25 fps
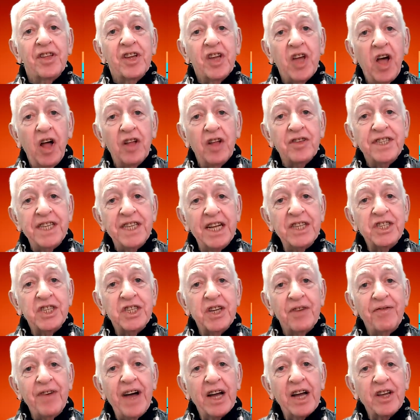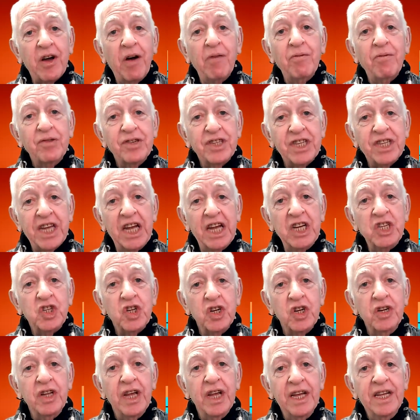content of our
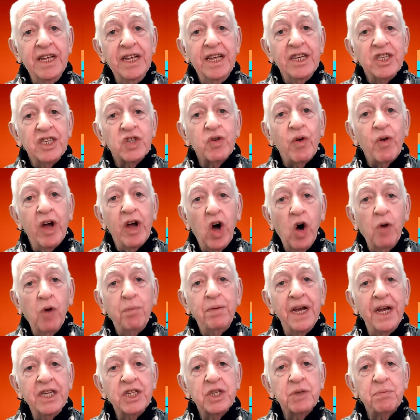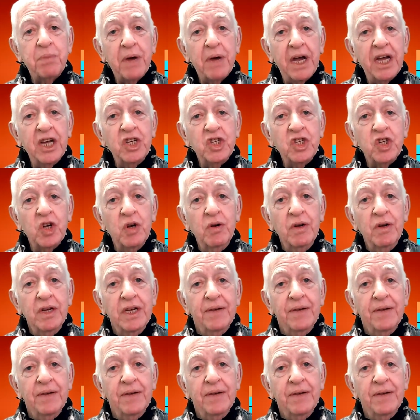conversation. So I hope it inspires you. Nice